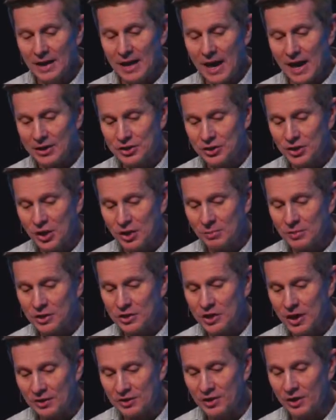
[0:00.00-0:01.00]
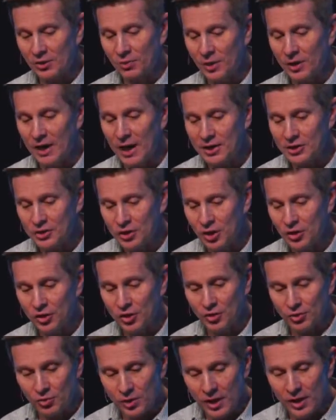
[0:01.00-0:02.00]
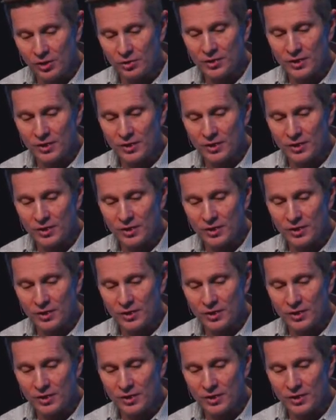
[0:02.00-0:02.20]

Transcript: I saw the majestic one, I saw the creator,